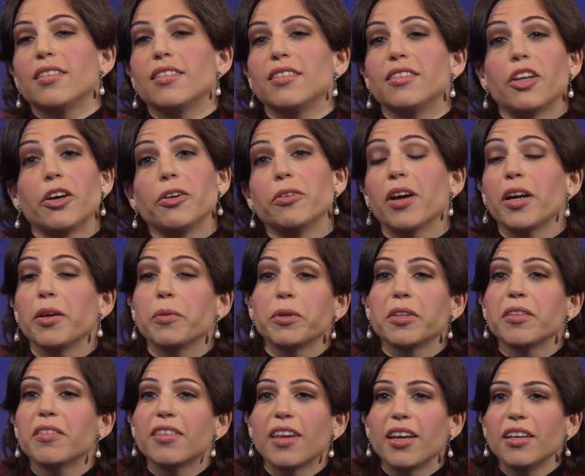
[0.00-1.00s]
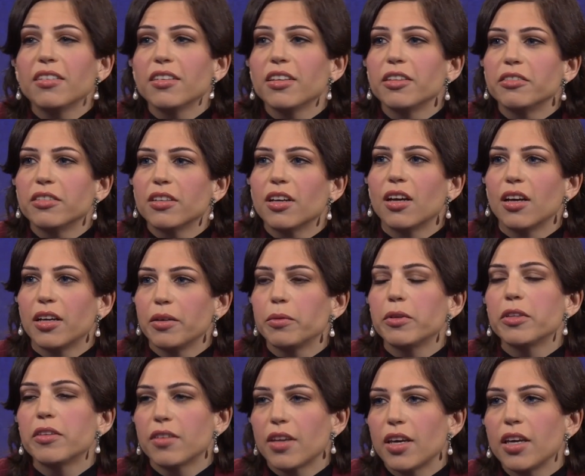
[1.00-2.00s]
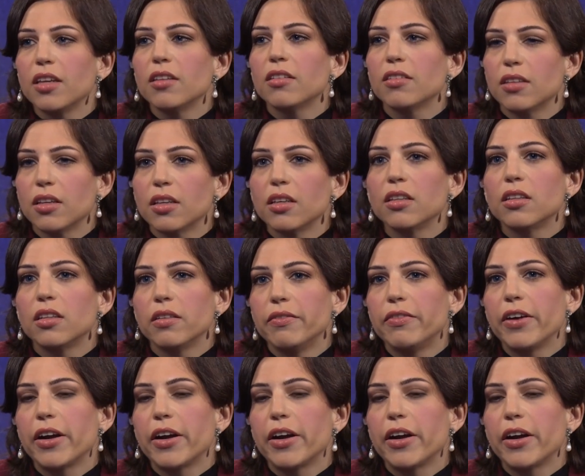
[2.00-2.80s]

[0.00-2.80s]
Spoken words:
No, I wouldn't say so. I would say it's the